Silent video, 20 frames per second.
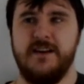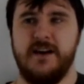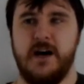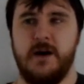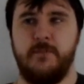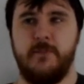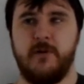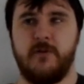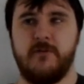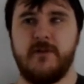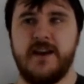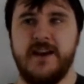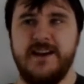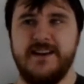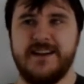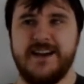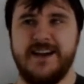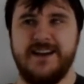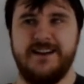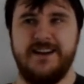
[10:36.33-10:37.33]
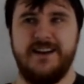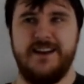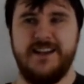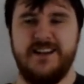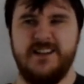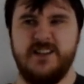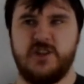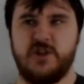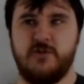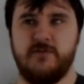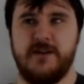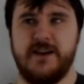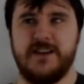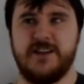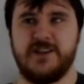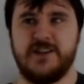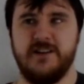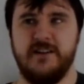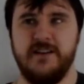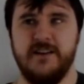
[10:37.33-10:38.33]
a parade, and an
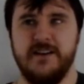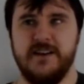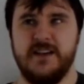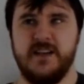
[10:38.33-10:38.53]
interaction.